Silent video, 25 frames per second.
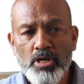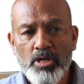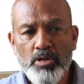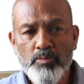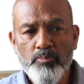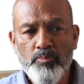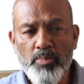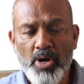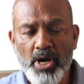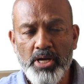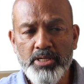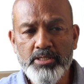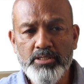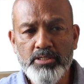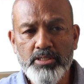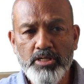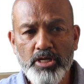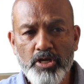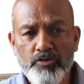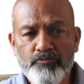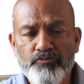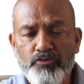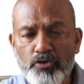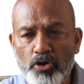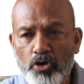But
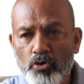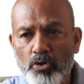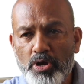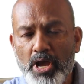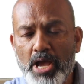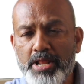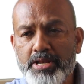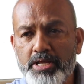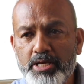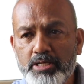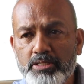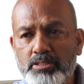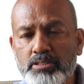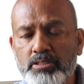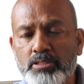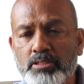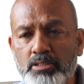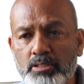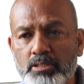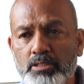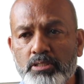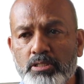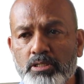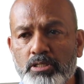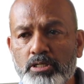if you look at it,
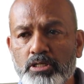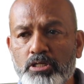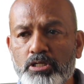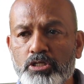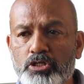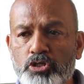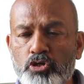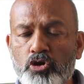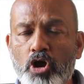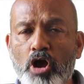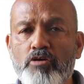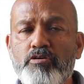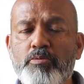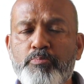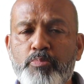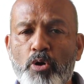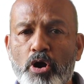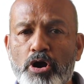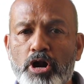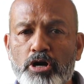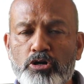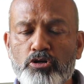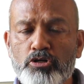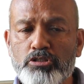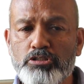you have a
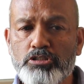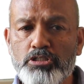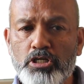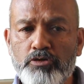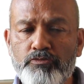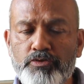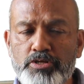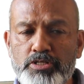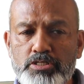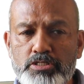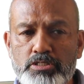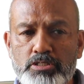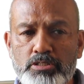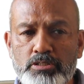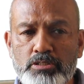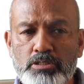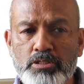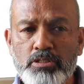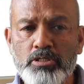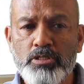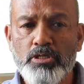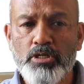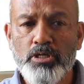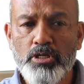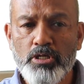product or service,
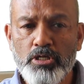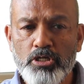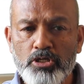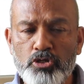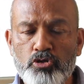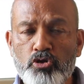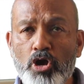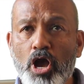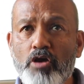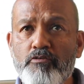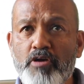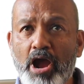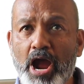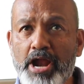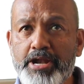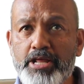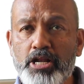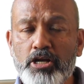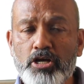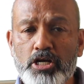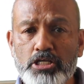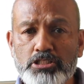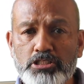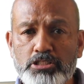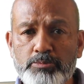you have an
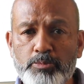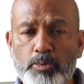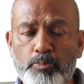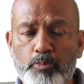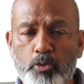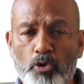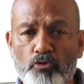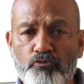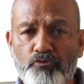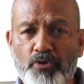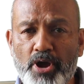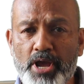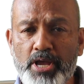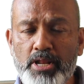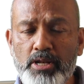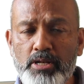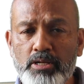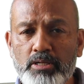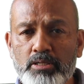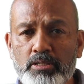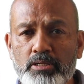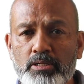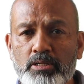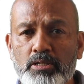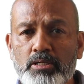ideal customer profile.
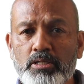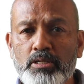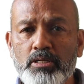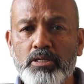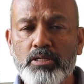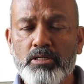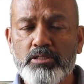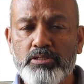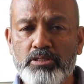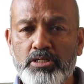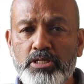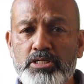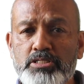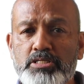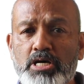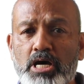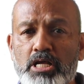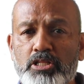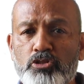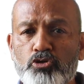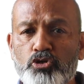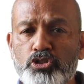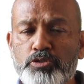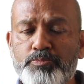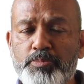These are
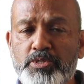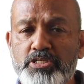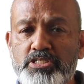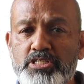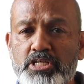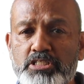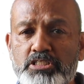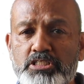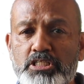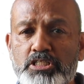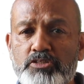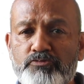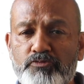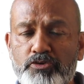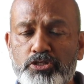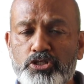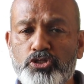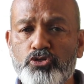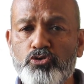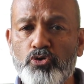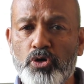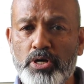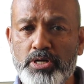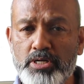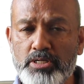those businesses which
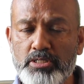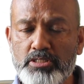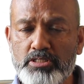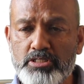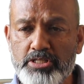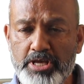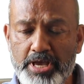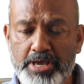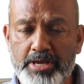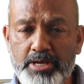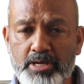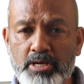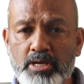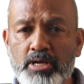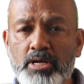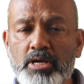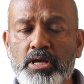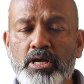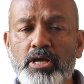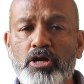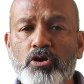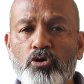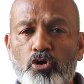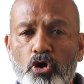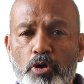you think
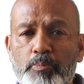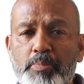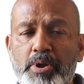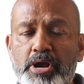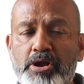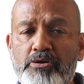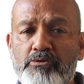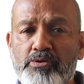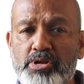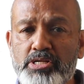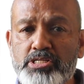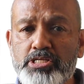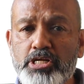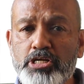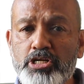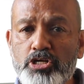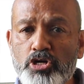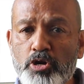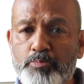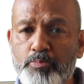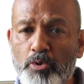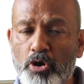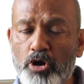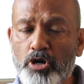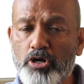could be interested in
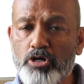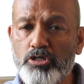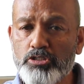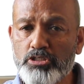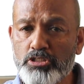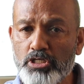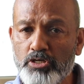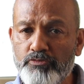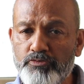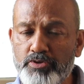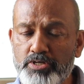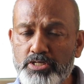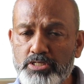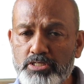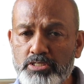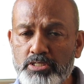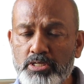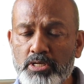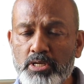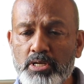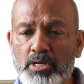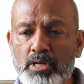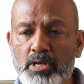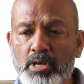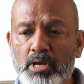your product or service,
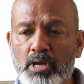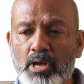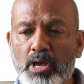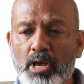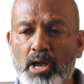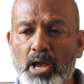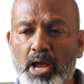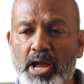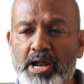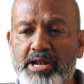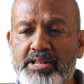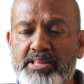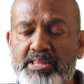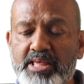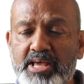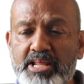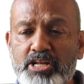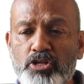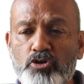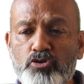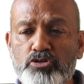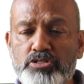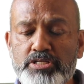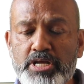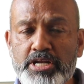and then
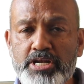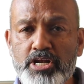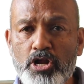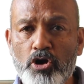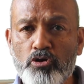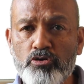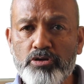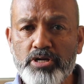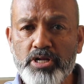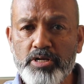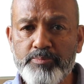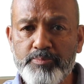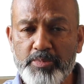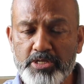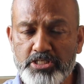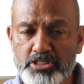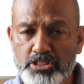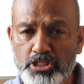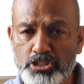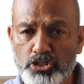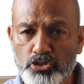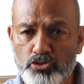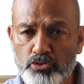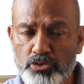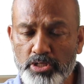you send out a
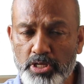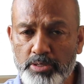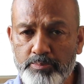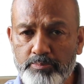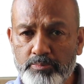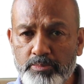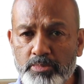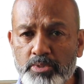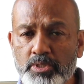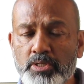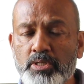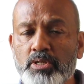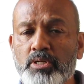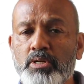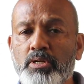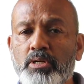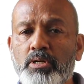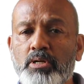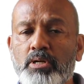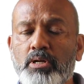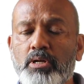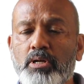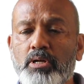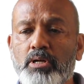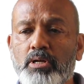message to them,
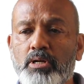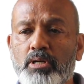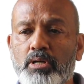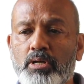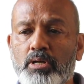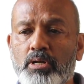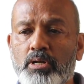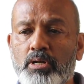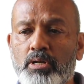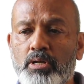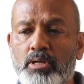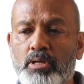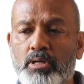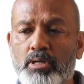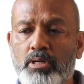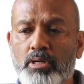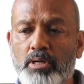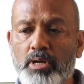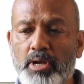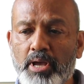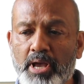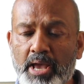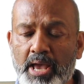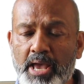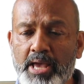
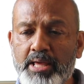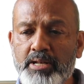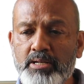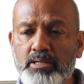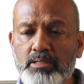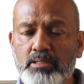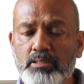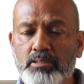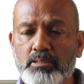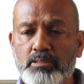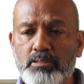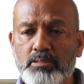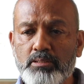and